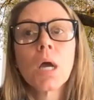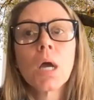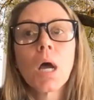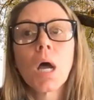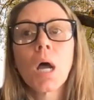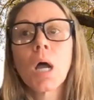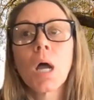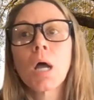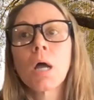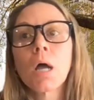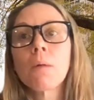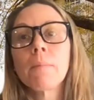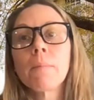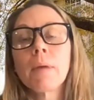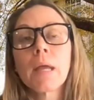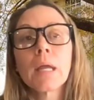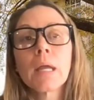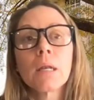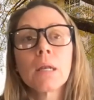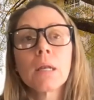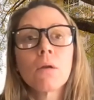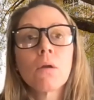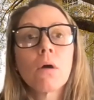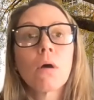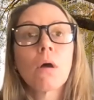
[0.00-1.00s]

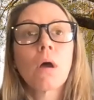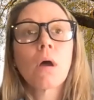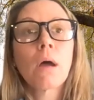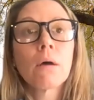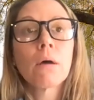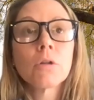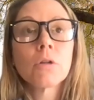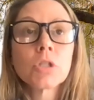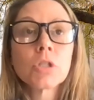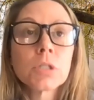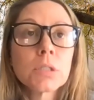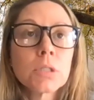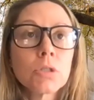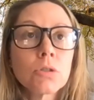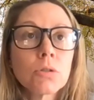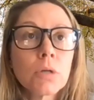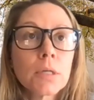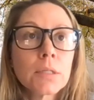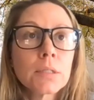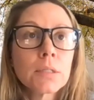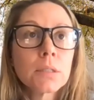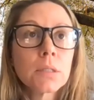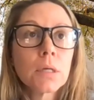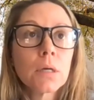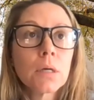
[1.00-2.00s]
And I'll just
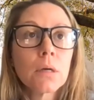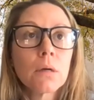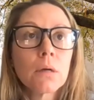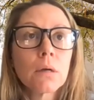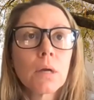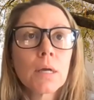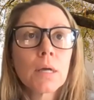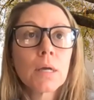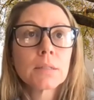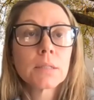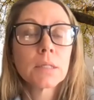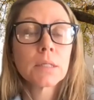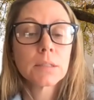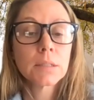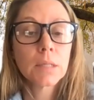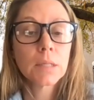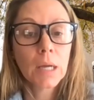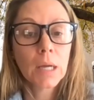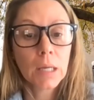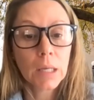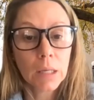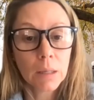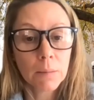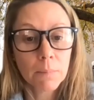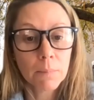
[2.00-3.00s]
address the
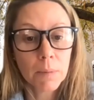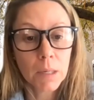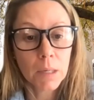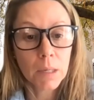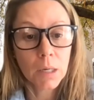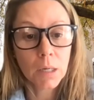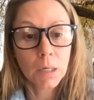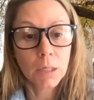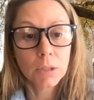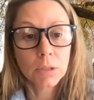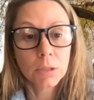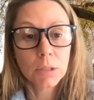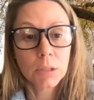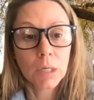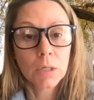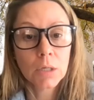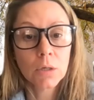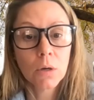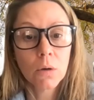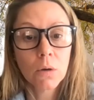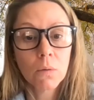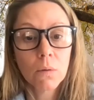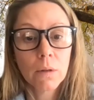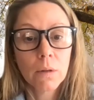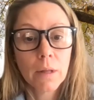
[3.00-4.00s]
SSIE because I
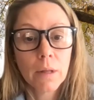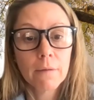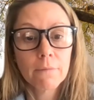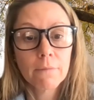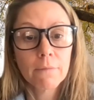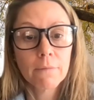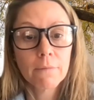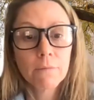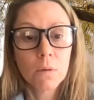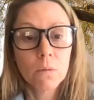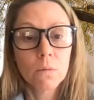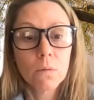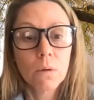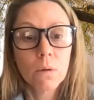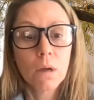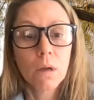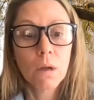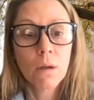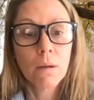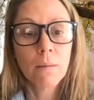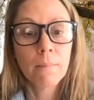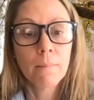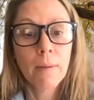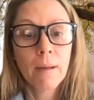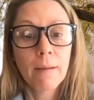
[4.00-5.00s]
know a lot of you
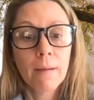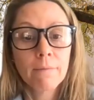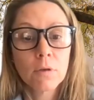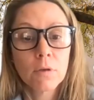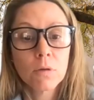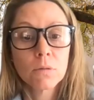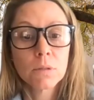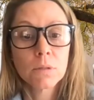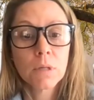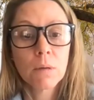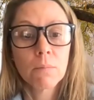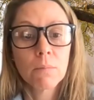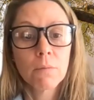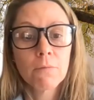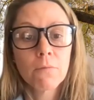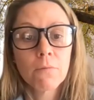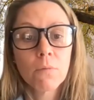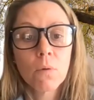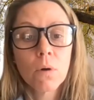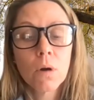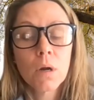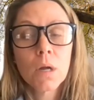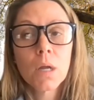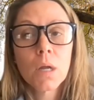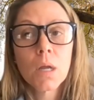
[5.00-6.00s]
have used that
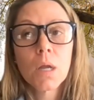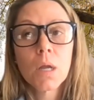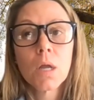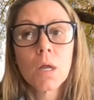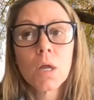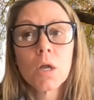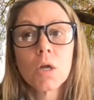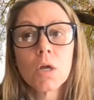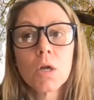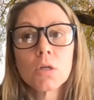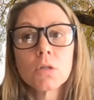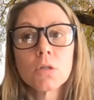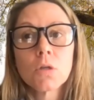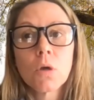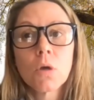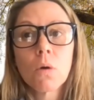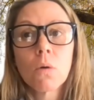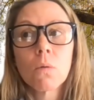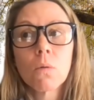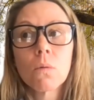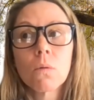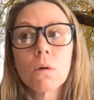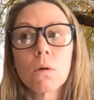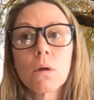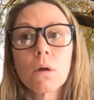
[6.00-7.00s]
before.
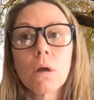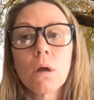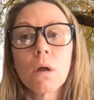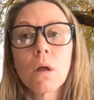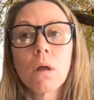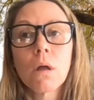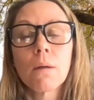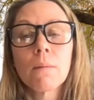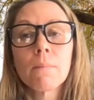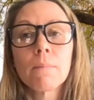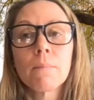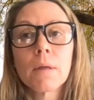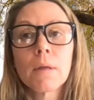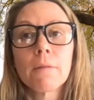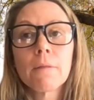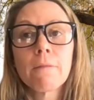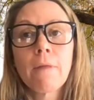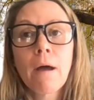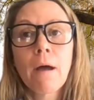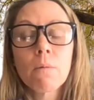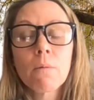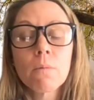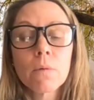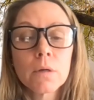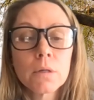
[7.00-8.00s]
So
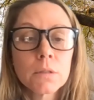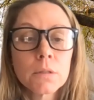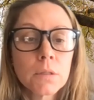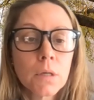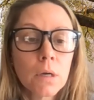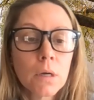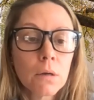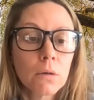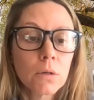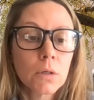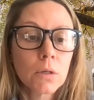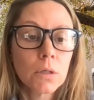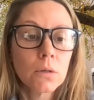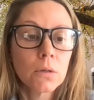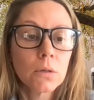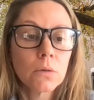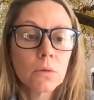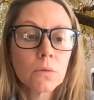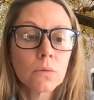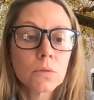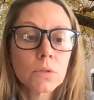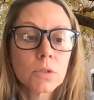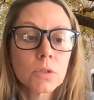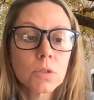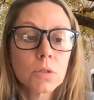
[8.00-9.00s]
that will tell
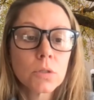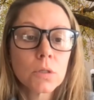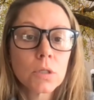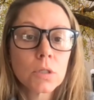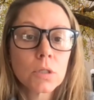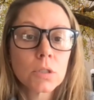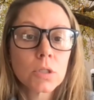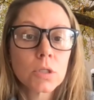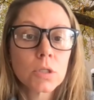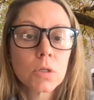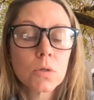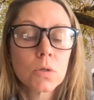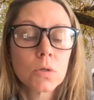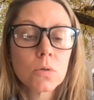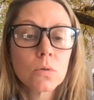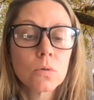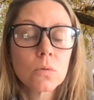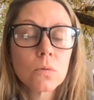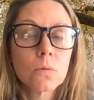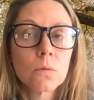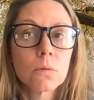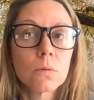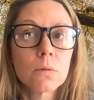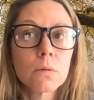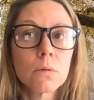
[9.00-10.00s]
you students
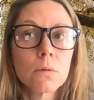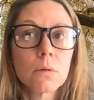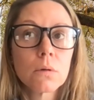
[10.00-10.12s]
who